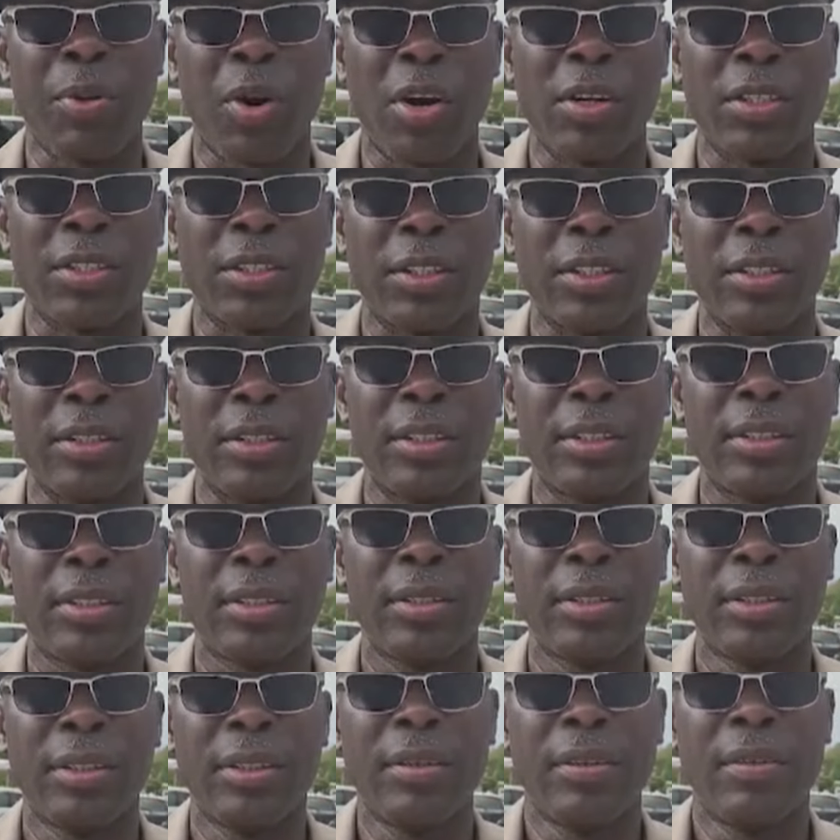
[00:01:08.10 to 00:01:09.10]

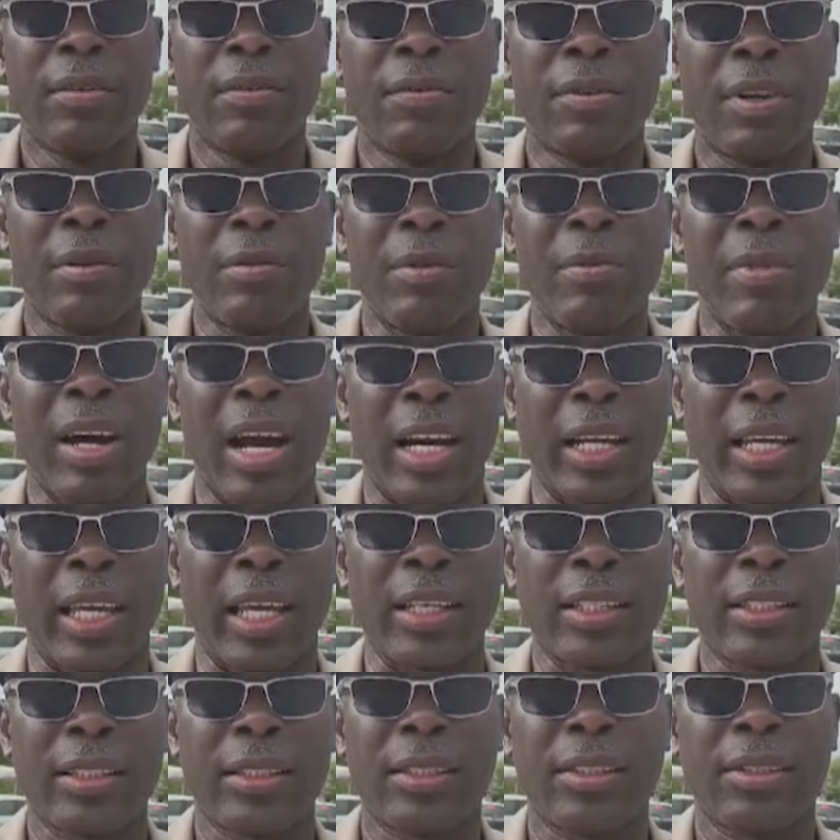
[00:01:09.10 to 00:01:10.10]
persons from the Mark
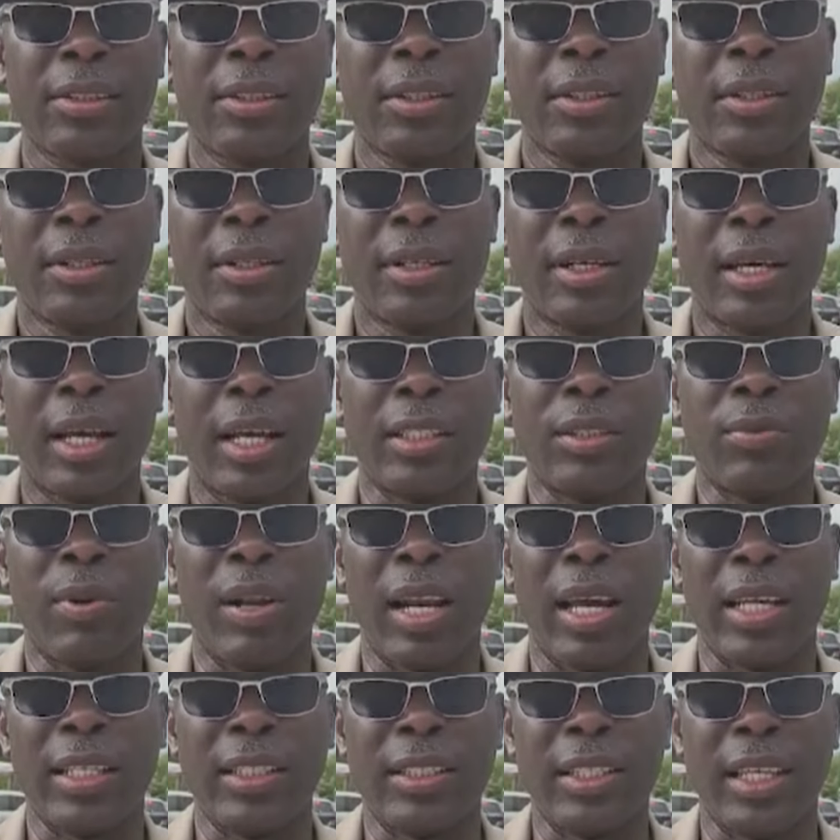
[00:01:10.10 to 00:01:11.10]
X as
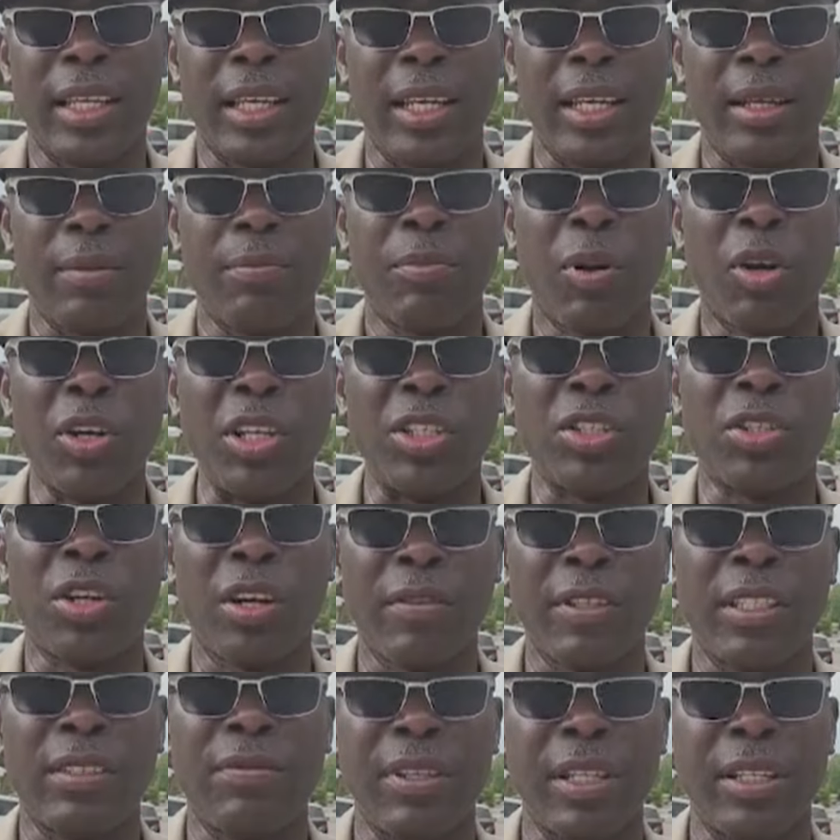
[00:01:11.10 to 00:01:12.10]
well as the police
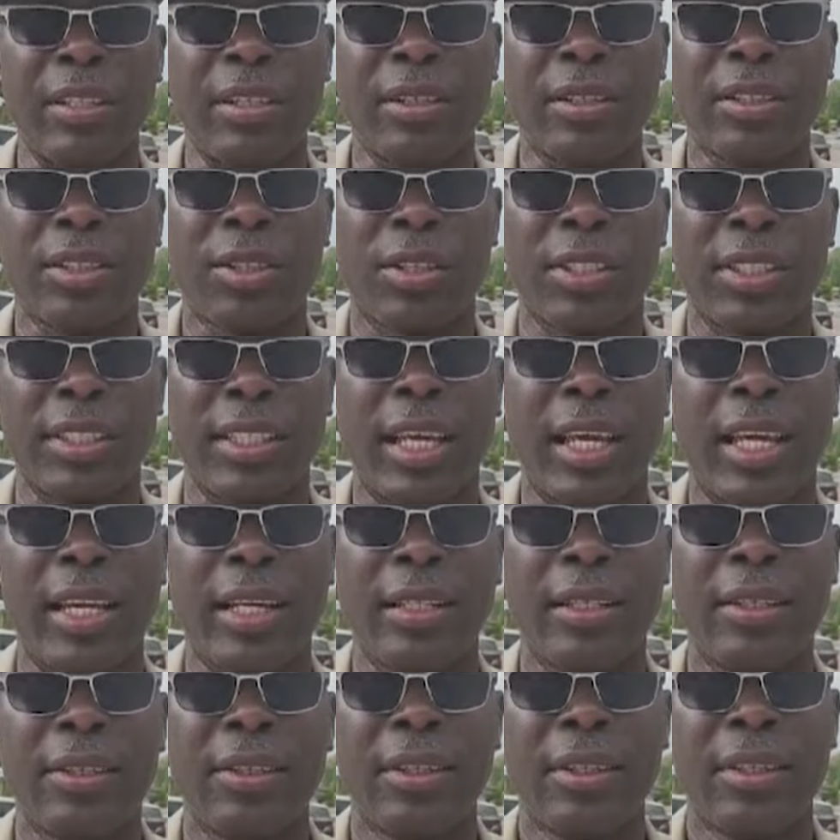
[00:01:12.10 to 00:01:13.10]
service vehicle
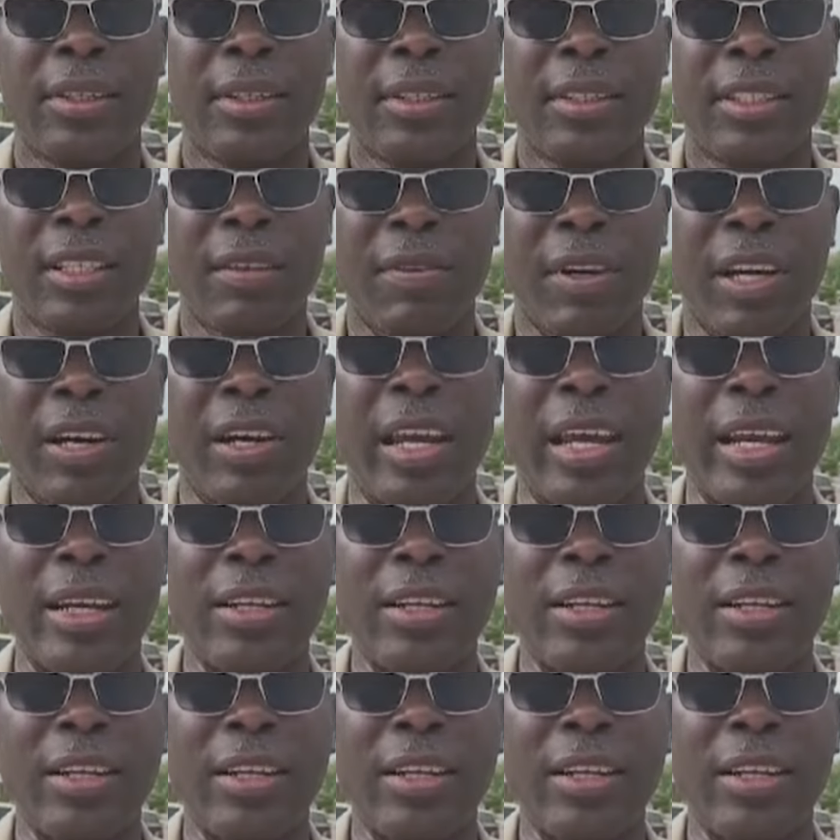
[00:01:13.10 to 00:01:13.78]
sustained severe